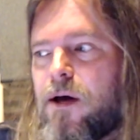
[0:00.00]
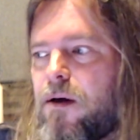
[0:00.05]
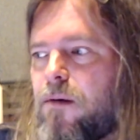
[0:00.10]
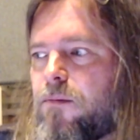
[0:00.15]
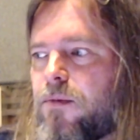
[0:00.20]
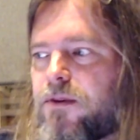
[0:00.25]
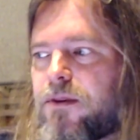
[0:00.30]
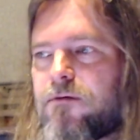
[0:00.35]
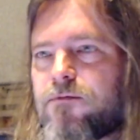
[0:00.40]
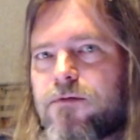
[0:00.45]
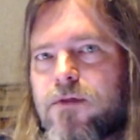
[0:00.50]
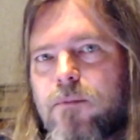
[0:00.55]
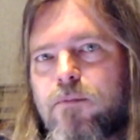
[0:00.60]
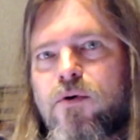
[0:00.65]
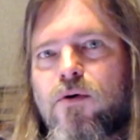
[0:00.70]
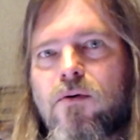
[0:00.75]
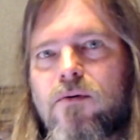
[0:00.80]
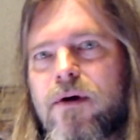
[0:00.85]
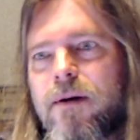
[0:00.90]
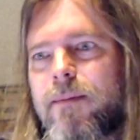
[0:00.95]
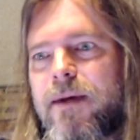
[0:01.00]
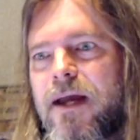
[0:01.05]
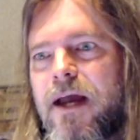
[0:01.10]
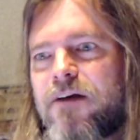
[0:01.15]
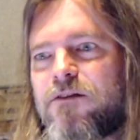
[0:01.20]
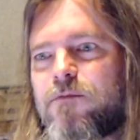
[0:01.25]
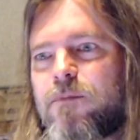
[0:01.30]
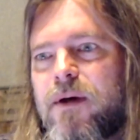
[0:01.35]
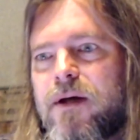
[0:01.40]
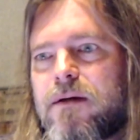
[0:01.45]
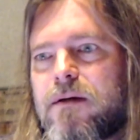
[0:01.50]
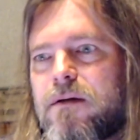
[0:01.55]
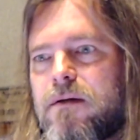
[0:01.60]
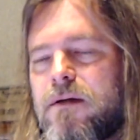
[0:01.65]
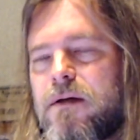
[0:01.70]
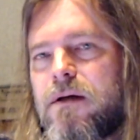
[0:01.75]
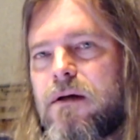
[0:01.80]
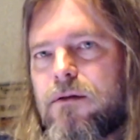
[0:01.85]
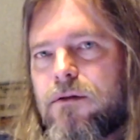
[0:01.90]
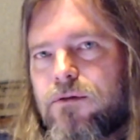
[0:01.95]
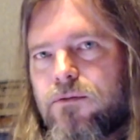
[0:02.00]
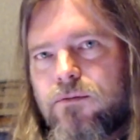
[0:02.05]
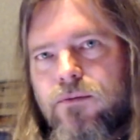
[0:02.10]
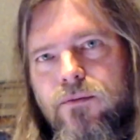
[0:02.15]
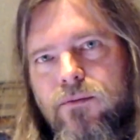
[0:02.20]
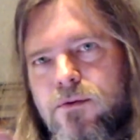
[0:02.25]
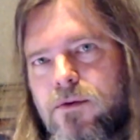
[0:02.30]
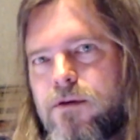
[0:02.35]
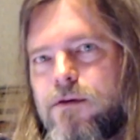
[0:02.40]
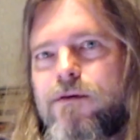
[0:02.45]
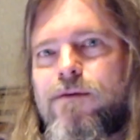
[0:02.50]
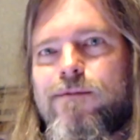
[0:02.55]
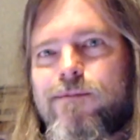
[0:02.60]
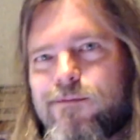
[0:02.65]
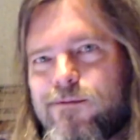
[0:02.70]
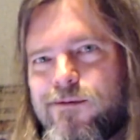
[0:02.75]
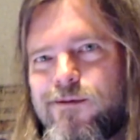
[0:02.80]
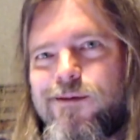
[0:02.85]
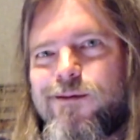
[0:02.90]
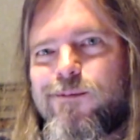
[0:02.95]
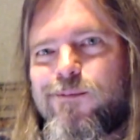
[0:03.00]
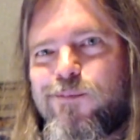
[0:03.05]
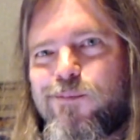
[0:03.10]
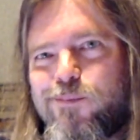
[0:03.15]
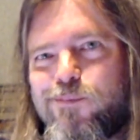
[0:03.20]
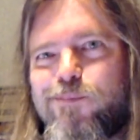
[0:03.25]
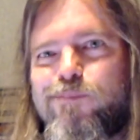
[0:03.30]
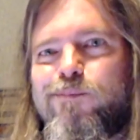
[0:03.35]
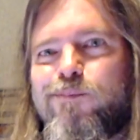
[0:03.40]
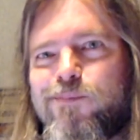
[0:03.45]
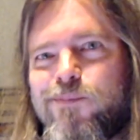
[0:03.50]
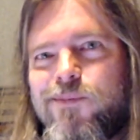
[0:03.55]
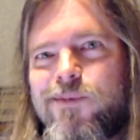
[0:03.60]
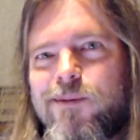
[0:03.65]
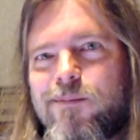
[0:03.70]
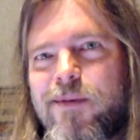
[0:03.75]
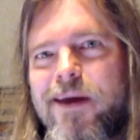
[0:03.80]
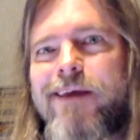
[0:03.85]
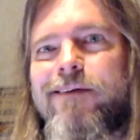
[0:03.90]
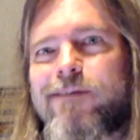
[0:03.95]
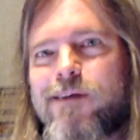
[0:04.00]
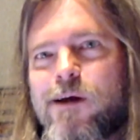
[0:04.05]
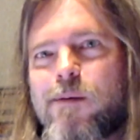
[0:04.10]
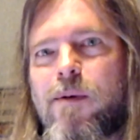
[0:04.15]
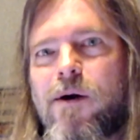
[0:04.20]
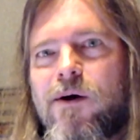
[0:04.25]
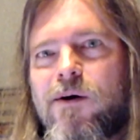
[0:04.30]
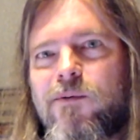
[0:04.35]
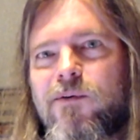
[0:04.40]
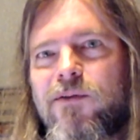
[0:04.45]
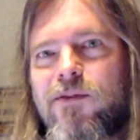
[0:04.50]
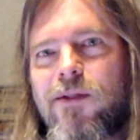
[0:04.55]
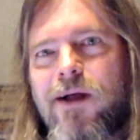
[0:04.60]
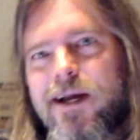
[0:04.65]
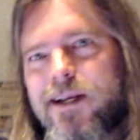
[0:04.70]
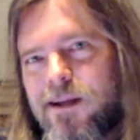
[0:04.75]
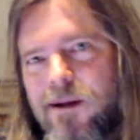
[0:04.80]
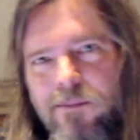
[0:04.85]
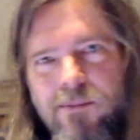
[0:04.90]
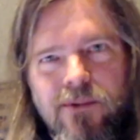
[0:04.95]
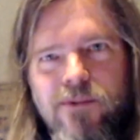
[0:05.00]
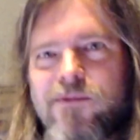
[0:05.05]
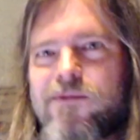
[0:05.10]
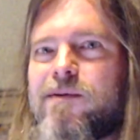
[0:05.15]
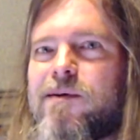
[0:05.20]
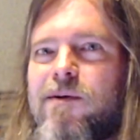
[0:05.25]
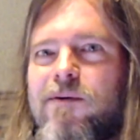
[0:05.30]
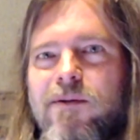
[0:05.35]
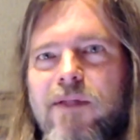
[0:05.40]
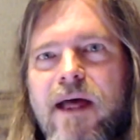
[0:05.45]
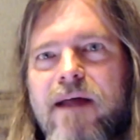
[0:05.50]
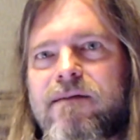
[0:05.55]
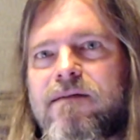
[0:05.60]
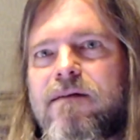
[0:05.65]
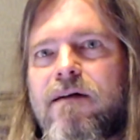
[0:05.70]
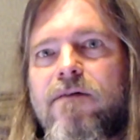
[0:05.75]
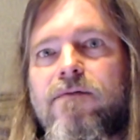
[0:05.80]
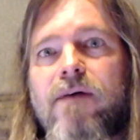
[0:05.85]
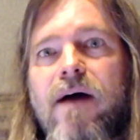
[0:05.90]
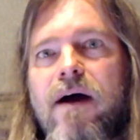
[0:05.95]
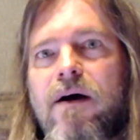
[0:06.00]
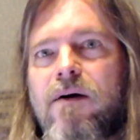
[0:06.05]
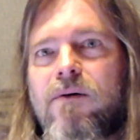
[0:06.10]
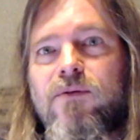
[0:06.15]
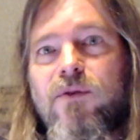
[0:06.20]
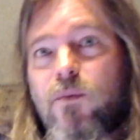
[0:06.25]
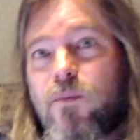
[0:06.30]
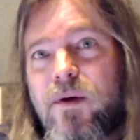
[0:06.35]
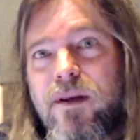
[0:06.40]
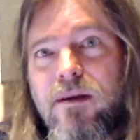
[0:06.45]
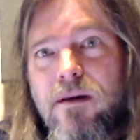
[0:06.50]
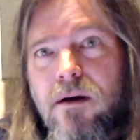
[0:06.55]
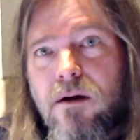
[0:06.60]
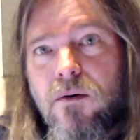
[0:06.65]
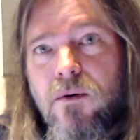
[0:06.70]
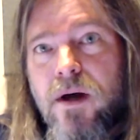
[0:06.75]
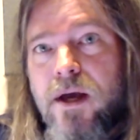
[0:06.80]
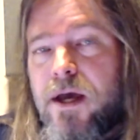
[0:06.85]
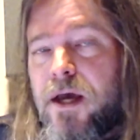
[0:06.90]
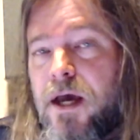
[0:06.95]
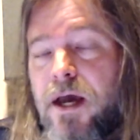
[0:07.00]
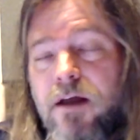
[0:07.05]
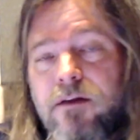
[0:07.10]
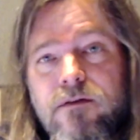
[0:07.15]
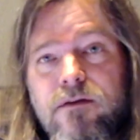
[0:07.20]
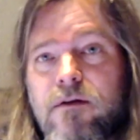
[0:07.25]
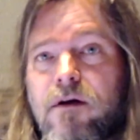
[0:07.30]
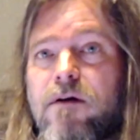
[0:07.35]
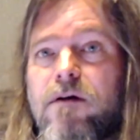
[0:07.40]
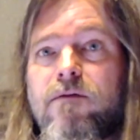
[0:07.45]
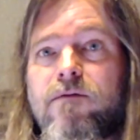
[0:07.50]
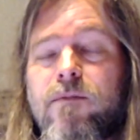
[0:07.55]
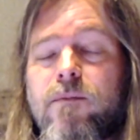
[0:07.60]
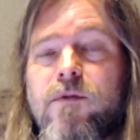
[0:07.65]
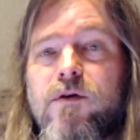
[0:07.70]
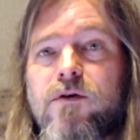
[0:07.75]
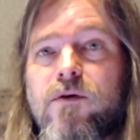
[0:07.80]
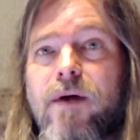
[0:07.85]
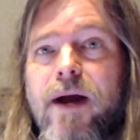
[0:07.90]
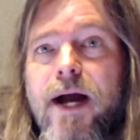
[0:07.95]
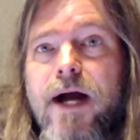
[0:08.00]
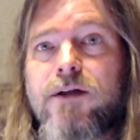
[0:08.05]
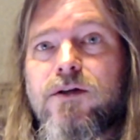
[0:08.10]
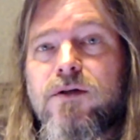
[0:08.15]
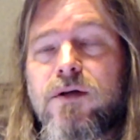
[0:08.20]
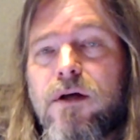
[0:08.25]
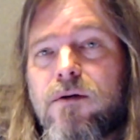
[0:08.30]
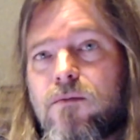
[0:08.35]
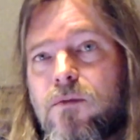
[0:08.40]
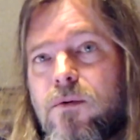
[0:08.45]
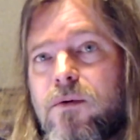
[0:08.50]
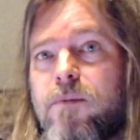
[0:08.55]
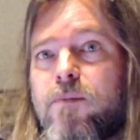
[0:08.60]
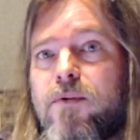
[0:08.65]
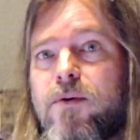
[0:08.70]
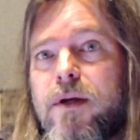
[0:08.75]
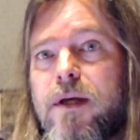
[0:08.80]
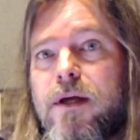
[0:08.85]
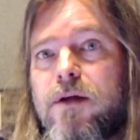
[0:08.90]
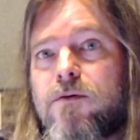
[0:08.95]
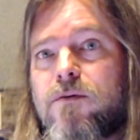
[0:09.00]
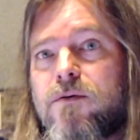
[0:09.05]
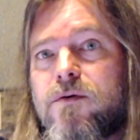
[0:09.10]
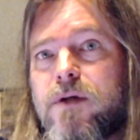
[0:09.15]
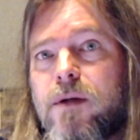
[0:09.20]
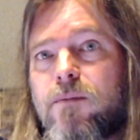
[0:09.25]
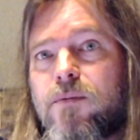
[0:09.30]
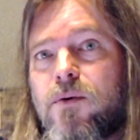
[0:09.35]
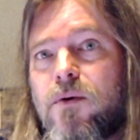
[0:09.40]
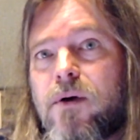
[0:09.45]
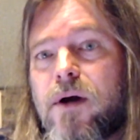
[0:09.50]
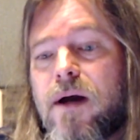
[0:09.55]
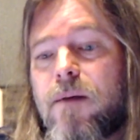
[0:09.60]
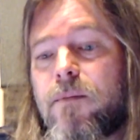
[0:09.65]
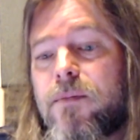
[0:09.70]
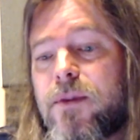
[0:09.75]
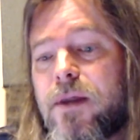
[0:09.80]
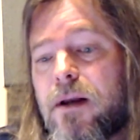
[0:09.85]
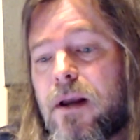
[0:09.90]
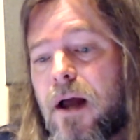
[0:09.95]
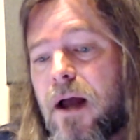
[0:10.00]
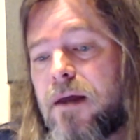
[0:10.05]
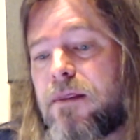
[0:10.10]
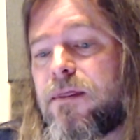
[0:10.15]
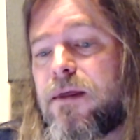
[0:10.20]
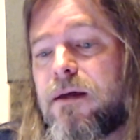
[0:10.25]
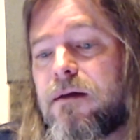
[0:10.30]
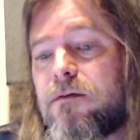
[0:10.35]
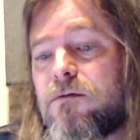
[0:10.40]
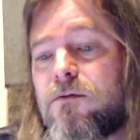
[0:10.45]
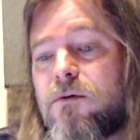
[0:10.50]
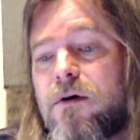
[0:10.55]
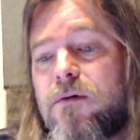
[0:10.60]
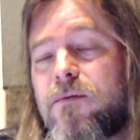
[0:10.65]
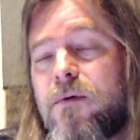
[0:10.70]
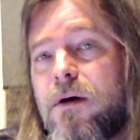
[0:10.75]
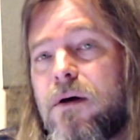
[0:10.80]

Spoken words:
But then for the programming aspect, Dick threw the basic part with line numbers and all that stuff out the window and started from scratch and wrote a pretty interesting program that I think is sort of